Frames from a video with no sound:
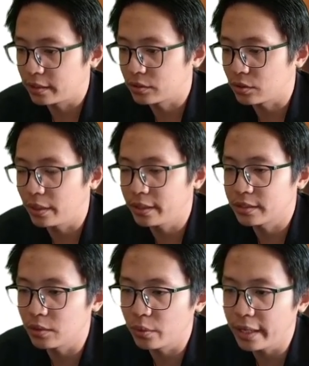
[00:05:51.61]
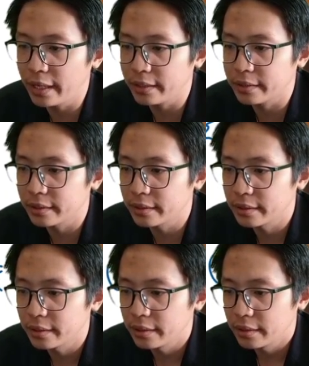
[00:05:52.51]
So what is the weight?
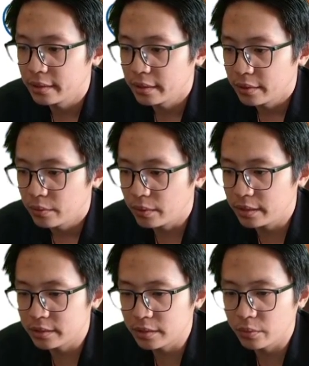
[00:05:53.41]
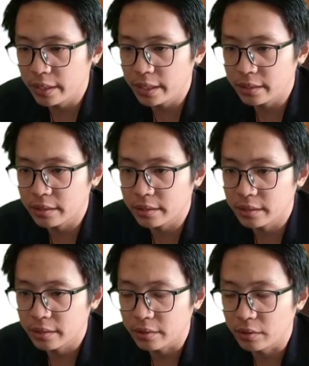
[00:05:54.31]
What is the weight?
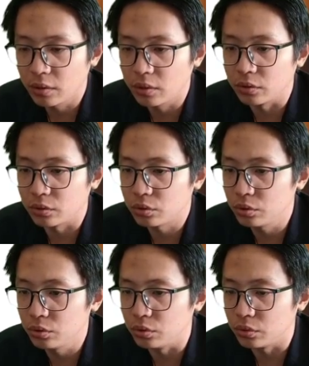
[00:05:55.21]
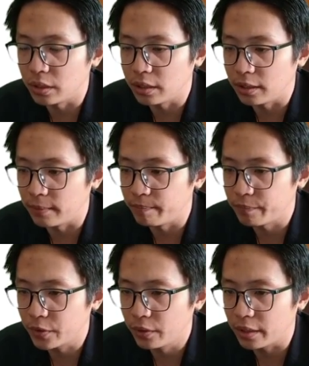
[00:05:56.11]
Oh, 2.
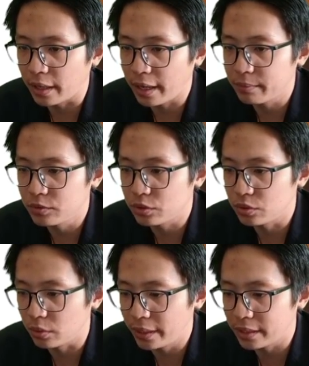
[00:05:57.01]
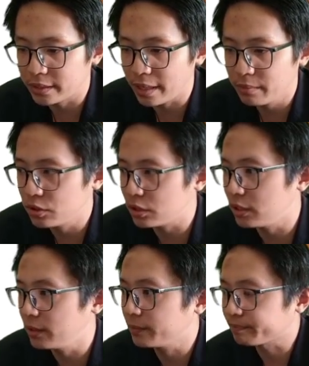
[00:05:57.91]
Okay, the weight is
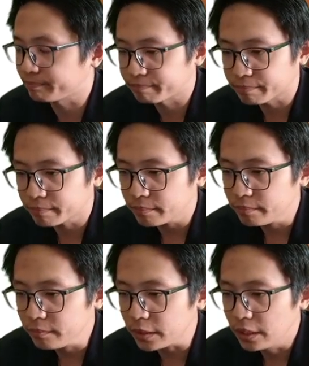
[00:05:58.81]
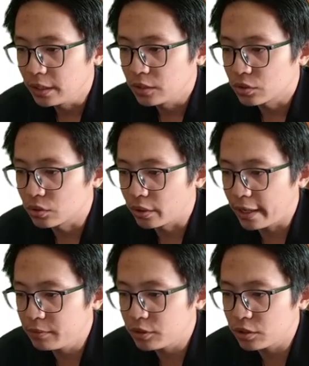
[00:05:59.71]
mg. So
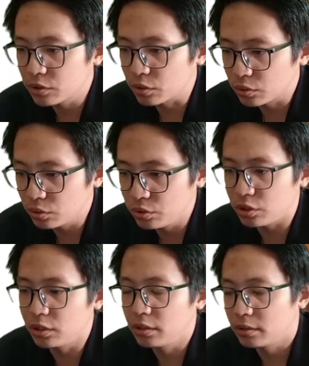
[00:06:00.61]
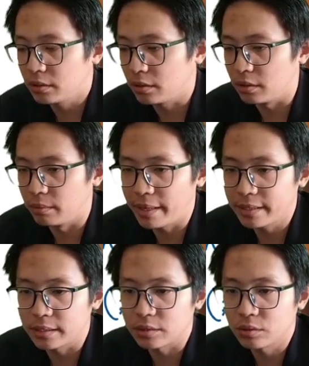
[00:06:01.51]
mg, so 2g. So the
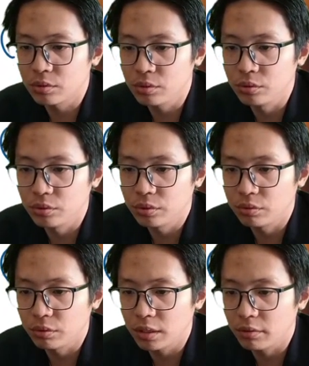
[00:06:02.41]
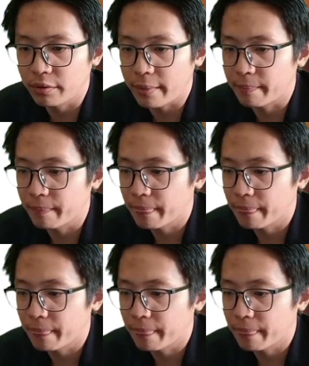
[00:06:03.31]
mass is 2 kilogram.